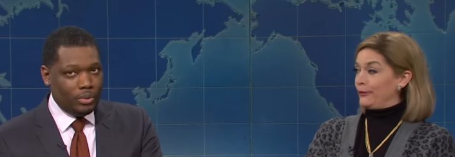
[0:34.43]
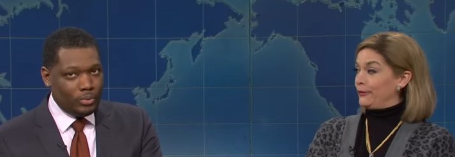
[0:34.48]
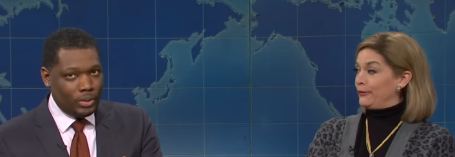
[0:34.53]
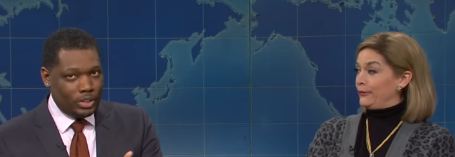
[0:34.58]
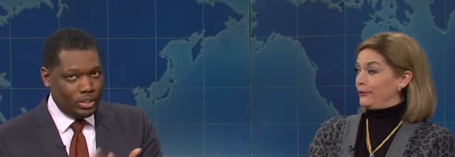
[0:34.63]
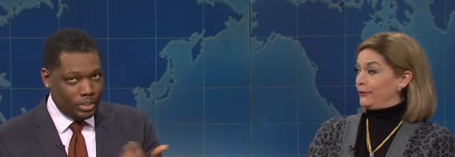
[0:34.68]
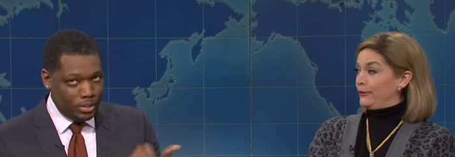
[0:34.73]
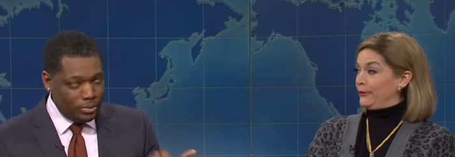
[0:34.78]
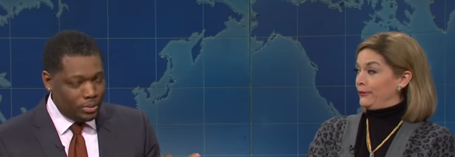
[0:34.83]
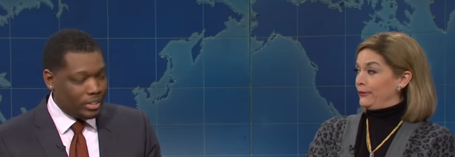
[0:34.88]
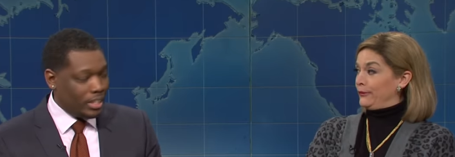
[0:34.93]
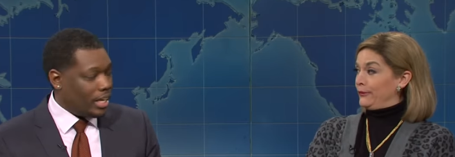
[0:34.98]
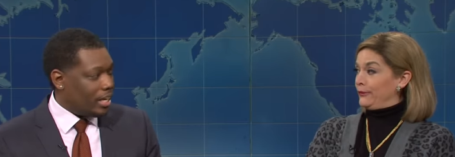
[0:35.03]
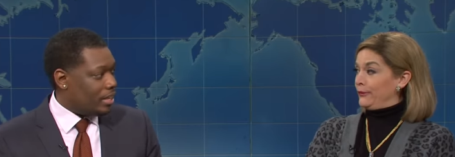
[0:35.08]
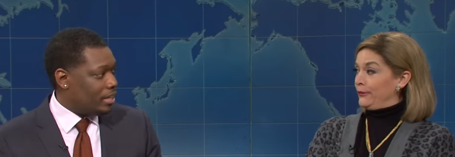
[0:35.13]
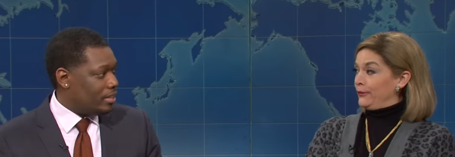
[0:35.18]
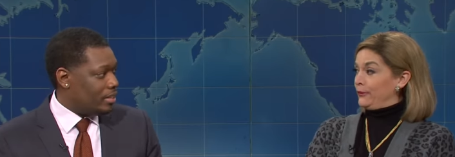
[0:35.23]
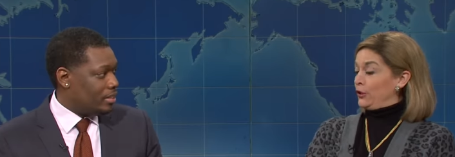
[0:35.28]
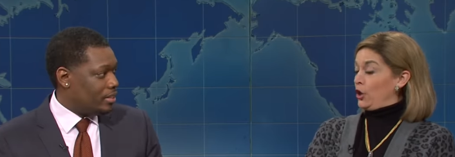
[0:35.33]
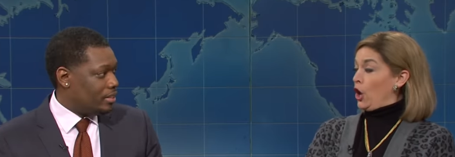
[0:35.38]
Speaker 1: what you
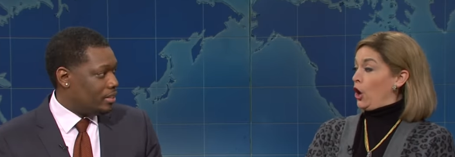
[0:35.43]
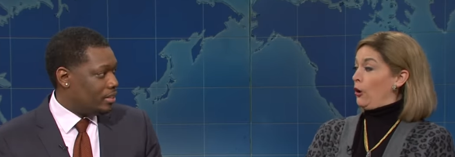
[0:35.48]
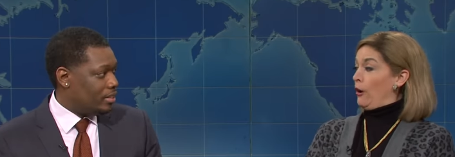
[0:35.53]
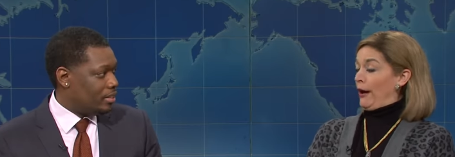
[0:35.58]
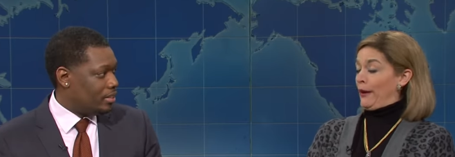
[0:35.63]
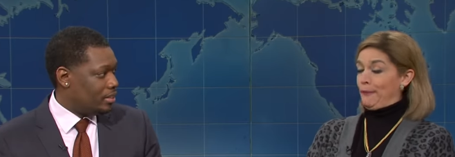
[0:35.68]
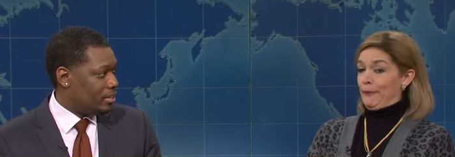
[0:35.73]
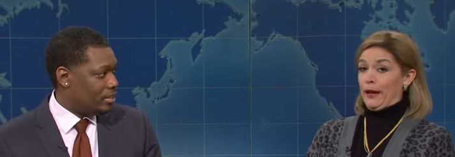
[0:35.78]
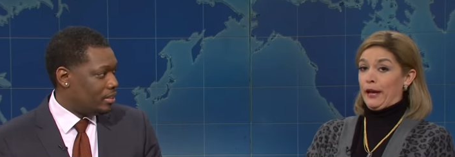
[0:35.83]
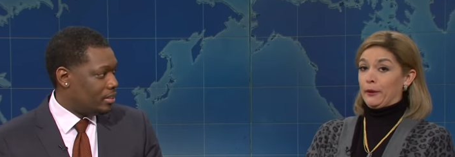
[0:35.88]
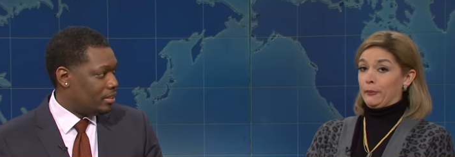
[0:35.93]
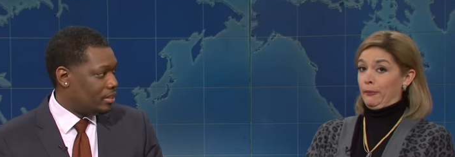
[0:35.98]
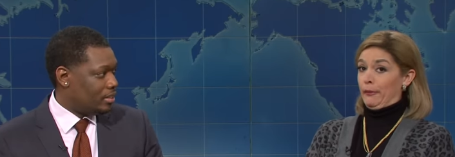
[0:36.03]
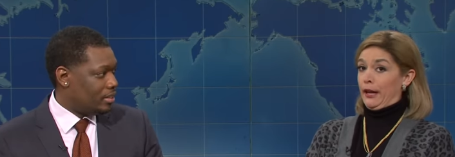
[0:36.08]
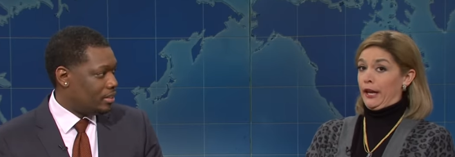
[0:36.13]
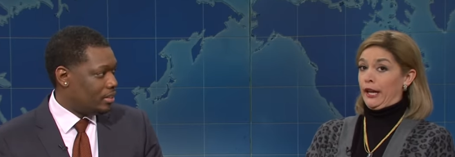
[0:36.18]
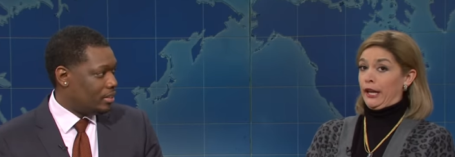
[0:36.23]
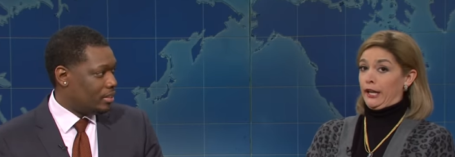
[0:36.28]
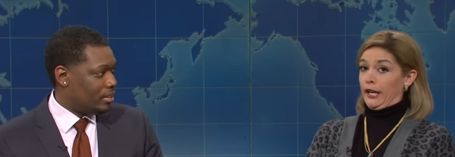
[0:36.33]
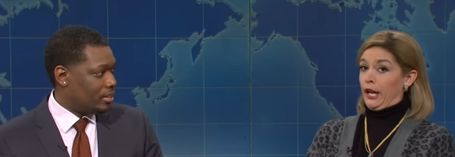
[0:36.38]
said.
Speaker 2: No, I meant
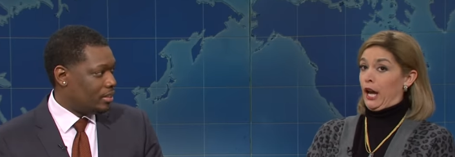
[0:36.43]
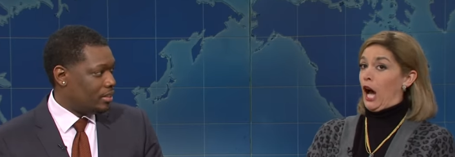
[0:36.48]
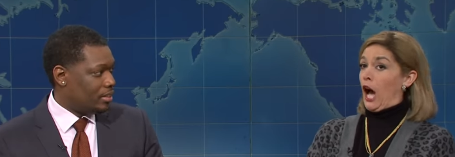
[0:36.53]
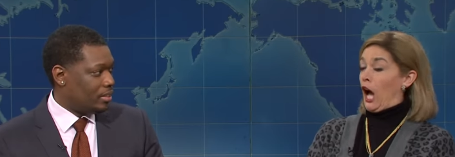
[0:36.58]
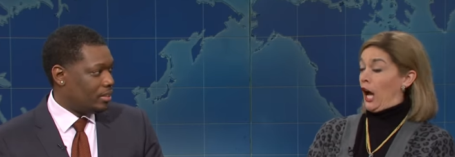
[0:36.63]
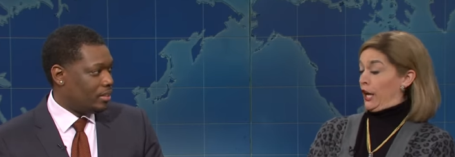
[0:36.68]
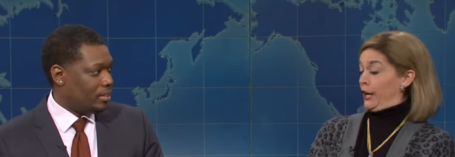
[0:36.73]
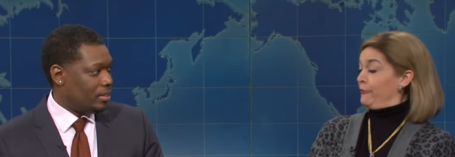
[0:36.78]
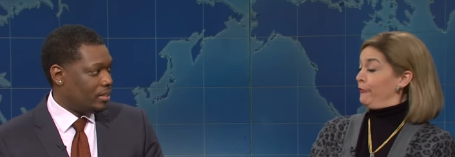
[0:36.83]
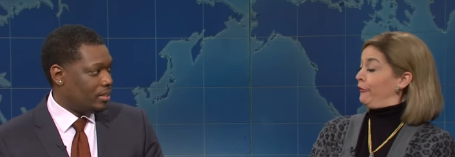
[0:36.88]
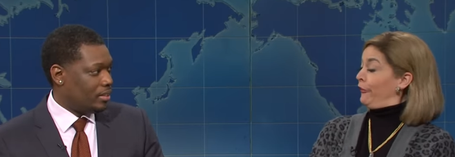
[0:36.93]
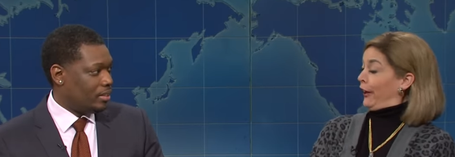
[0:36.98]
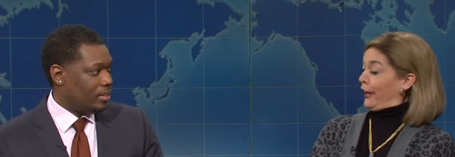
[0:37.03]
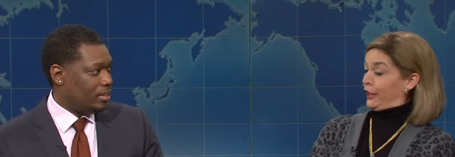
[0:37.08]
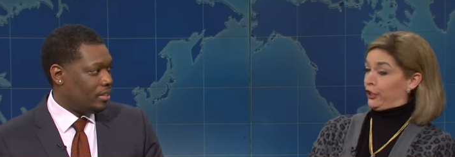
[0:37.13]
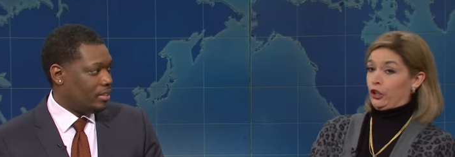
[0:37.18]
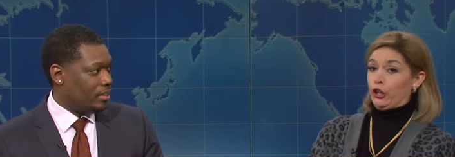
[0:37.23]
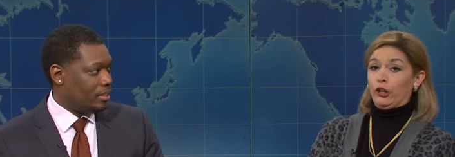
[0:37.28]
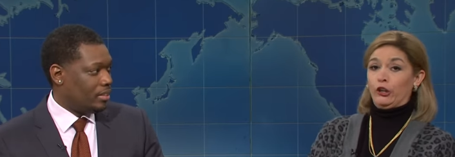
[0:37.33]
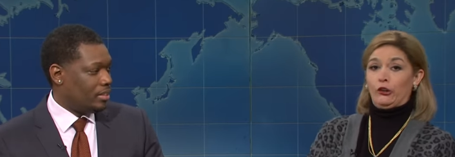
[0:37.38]
me. I am
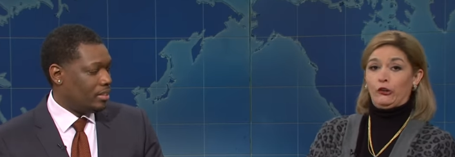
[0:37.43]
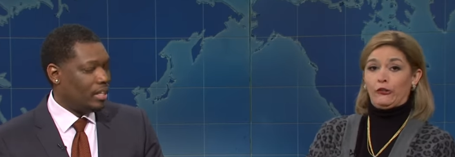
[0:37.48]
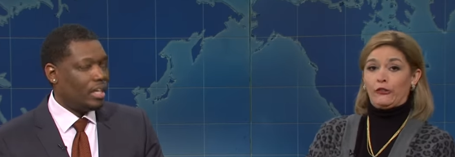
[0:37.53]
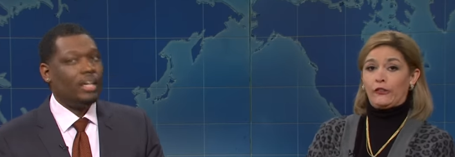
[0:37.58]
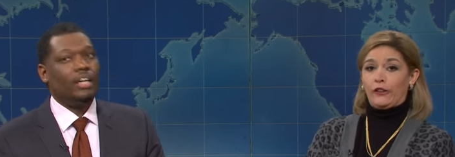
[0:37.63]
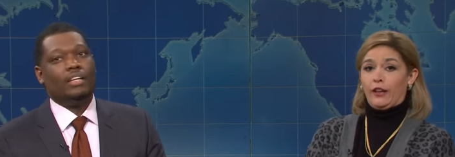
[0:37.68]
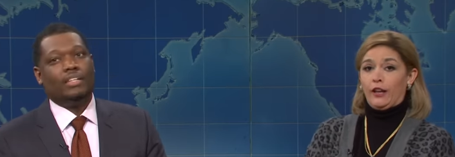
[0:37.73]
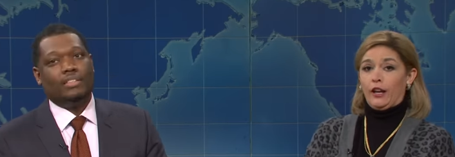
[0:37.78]
fake news. Oh.